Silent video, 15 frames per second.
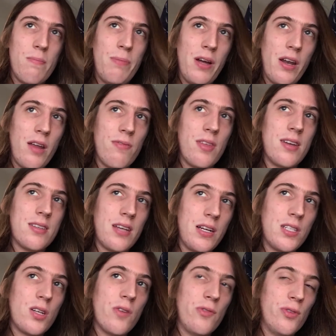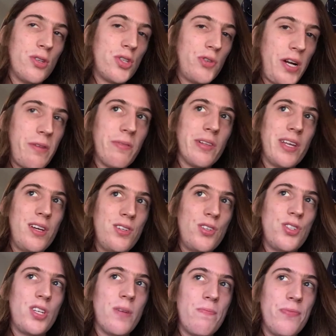But if they decide to go for a straight
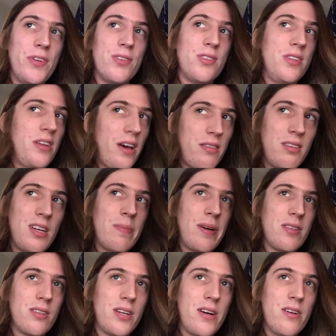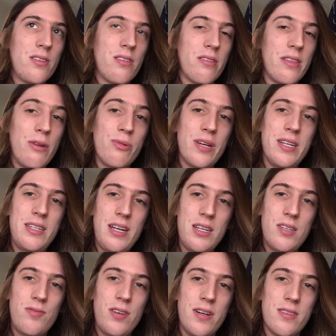relationship, there's nothing about the character that would
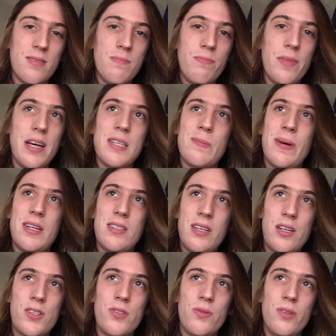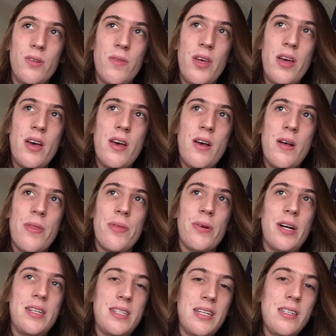identify them as bisexual.
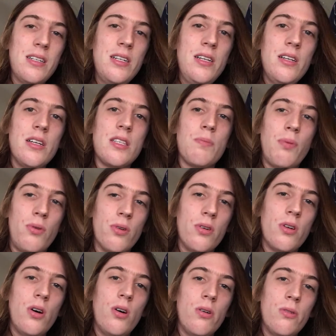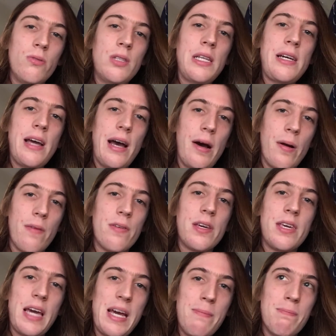Their identity is born only out of a
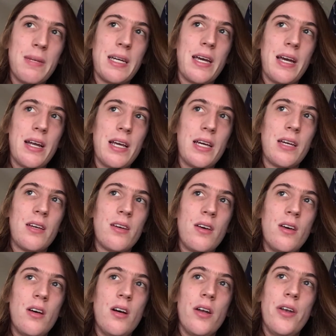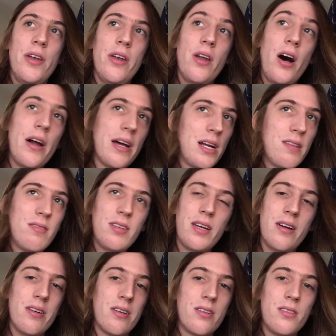game mechanic, not out of the
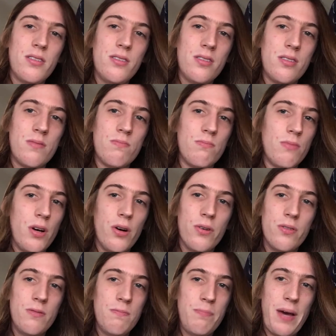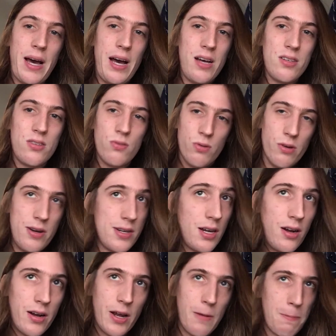character's own past or
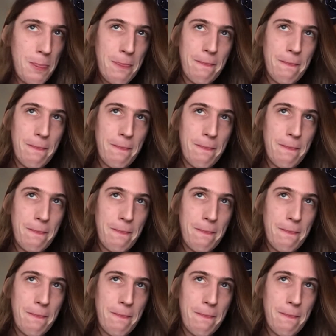identity.